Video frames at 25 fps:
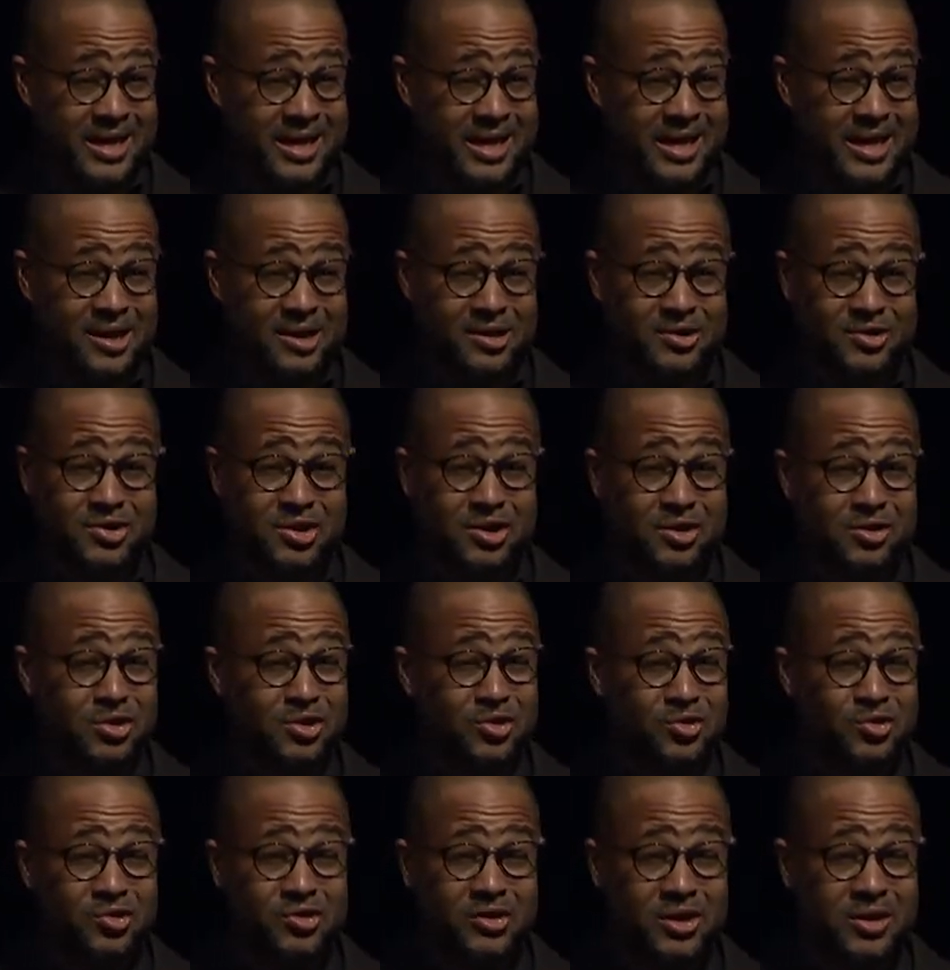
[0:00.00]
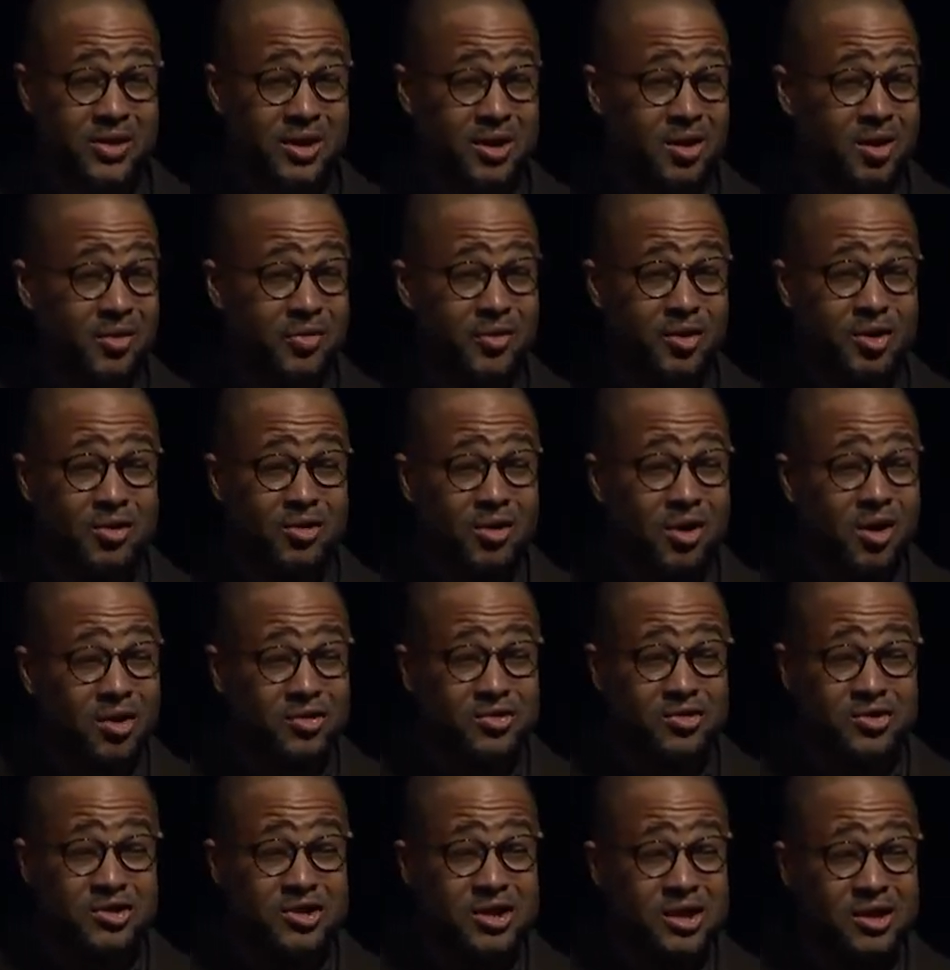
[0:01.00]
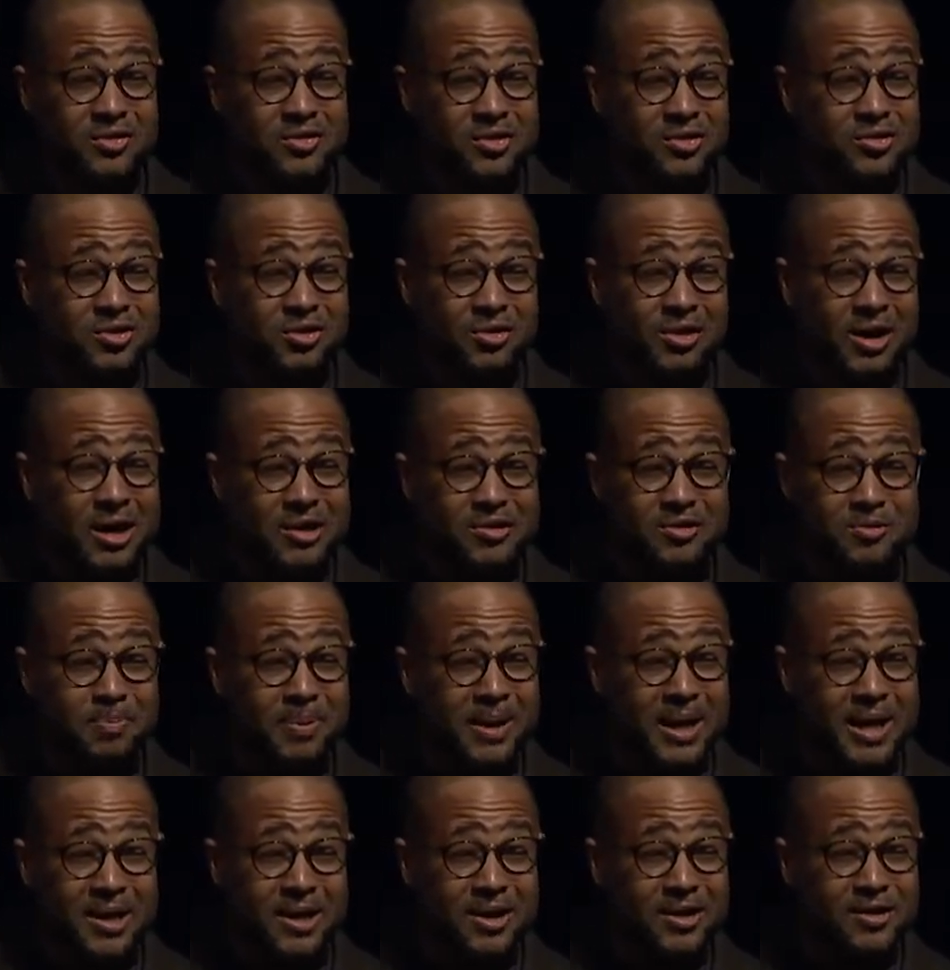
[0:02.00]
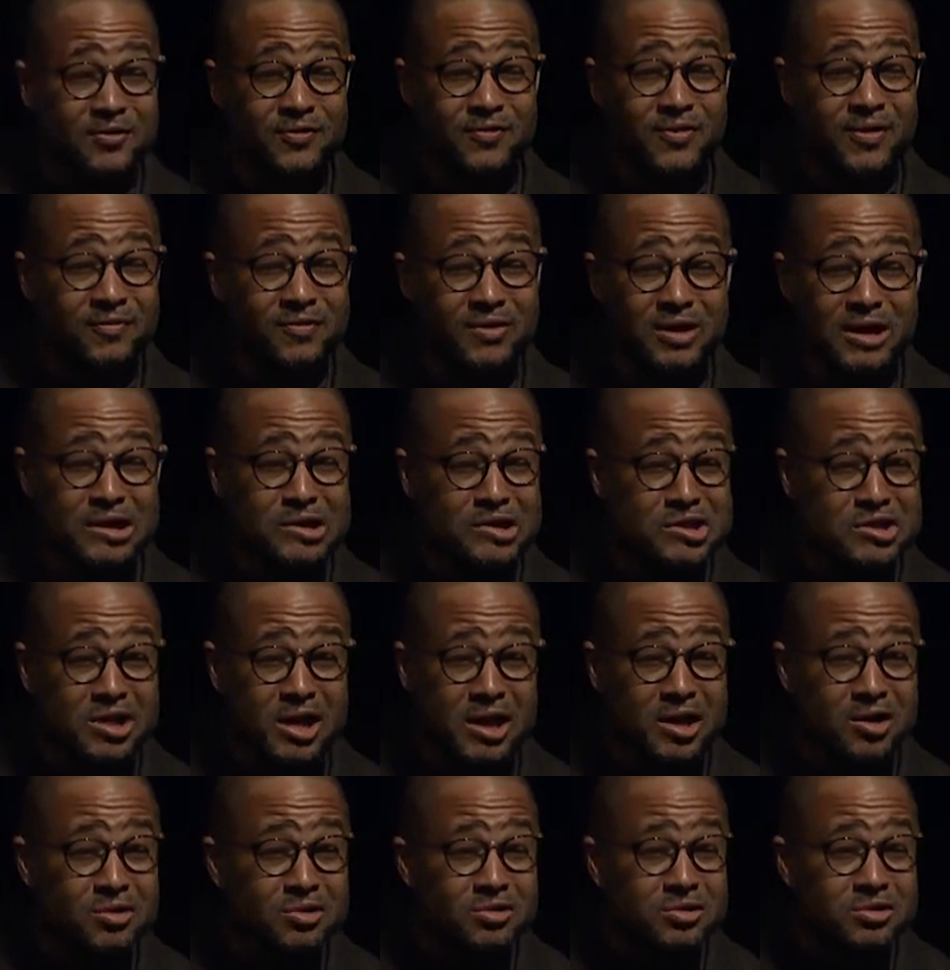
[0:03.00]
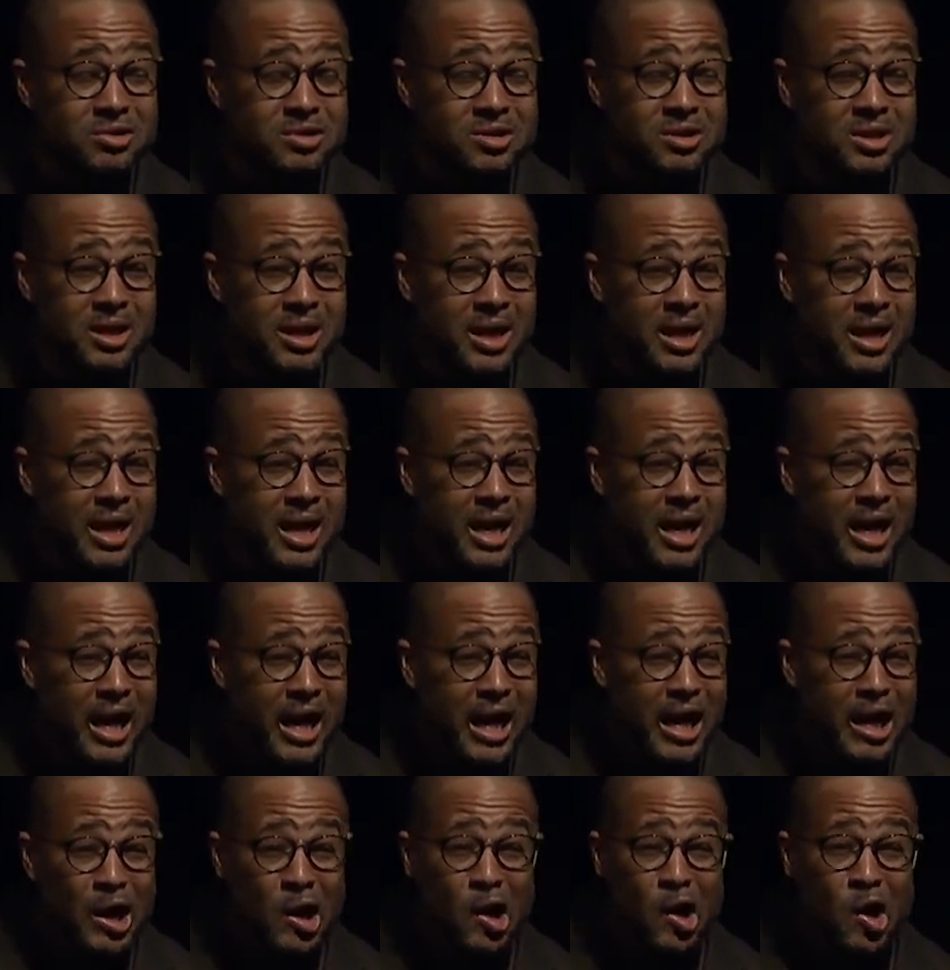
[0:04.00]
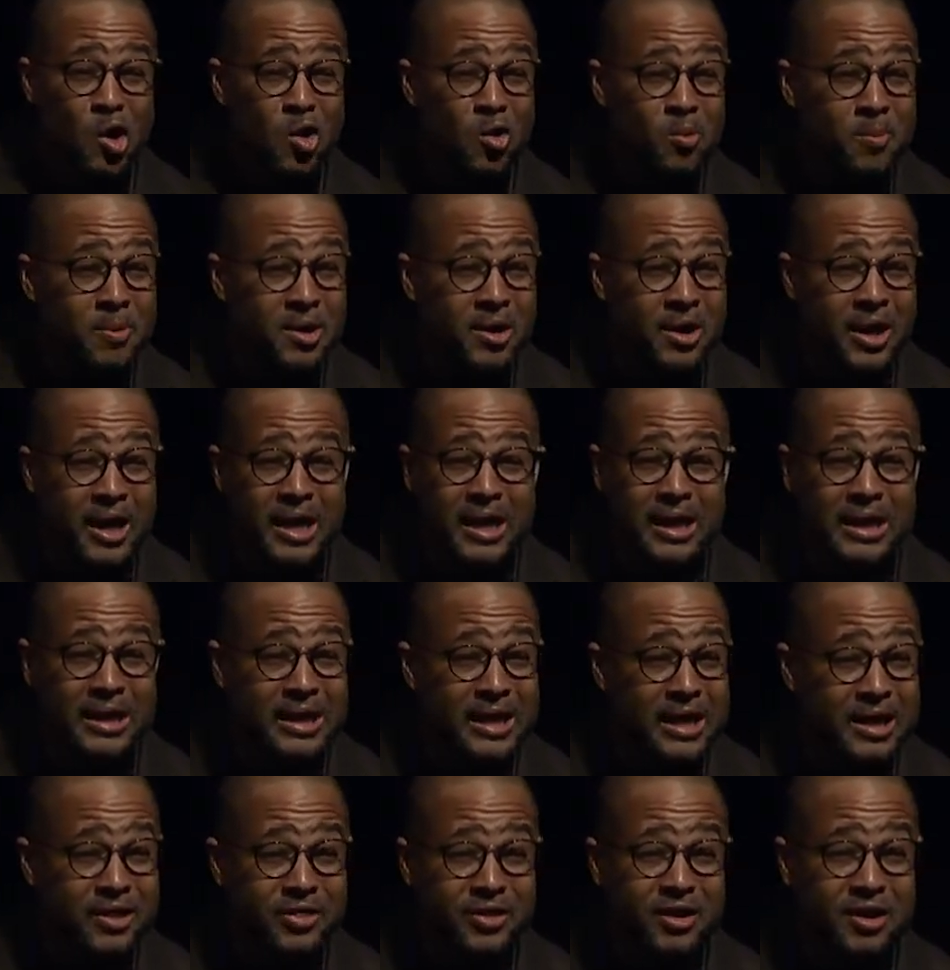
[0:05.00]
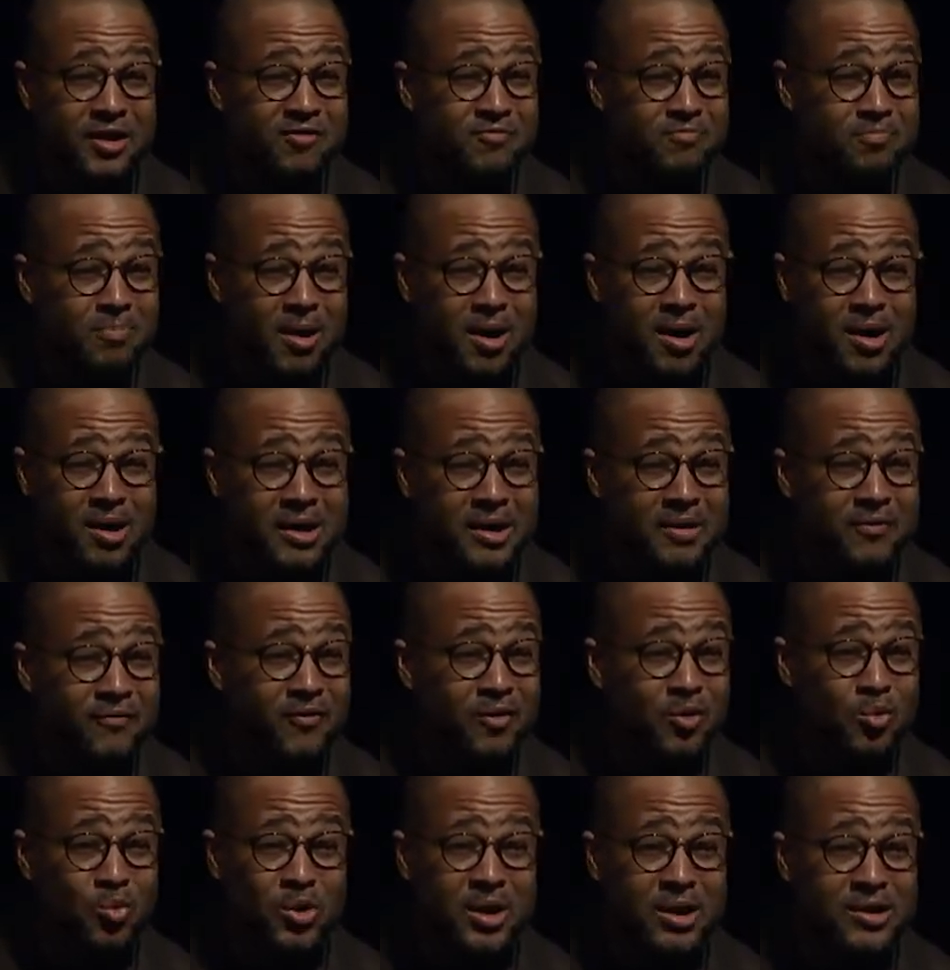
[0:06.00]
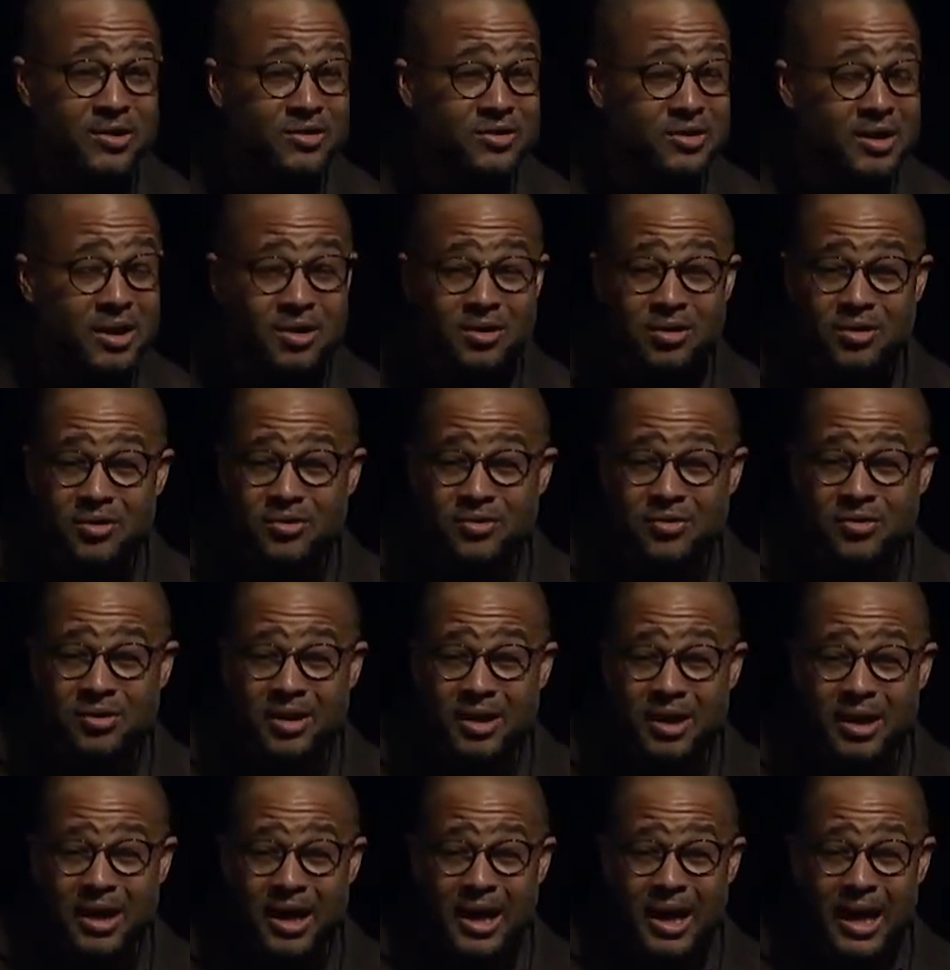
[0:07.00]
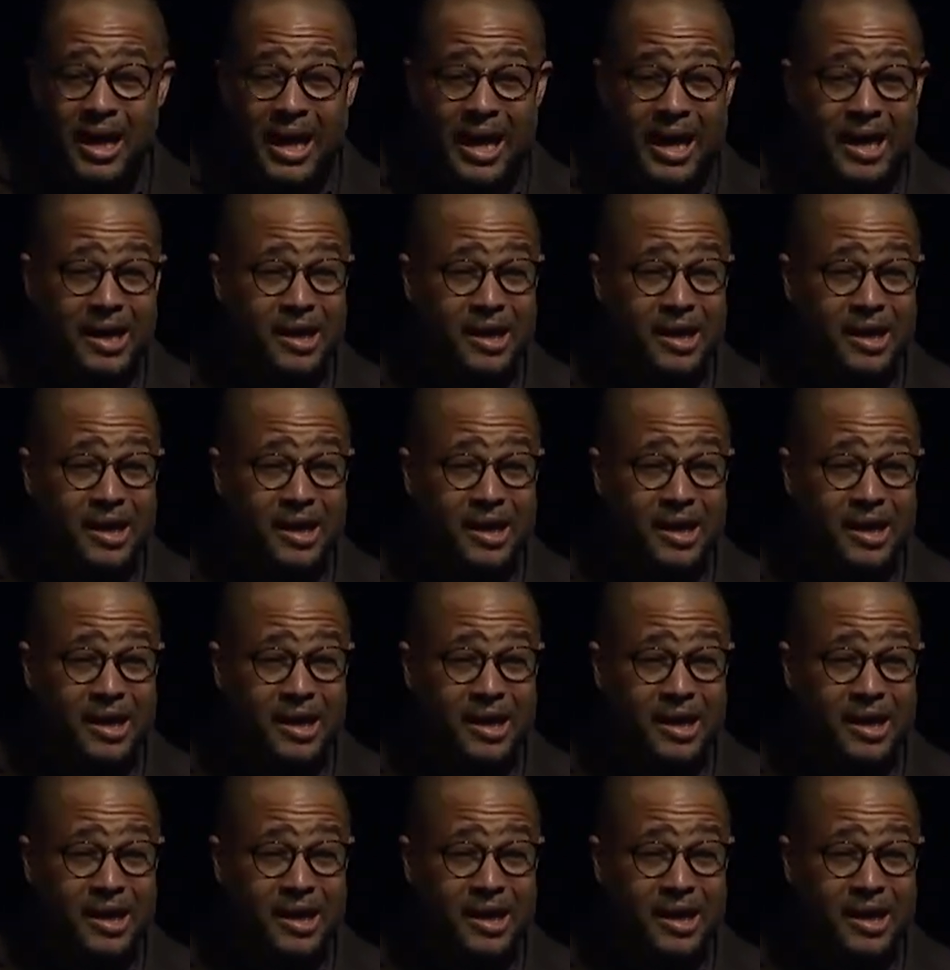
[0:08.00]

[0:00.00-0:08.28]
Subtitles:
and until you see that on the cross, Jesus Christ paid his 15 shekels and Homer and a lethic of barley for we sinners. And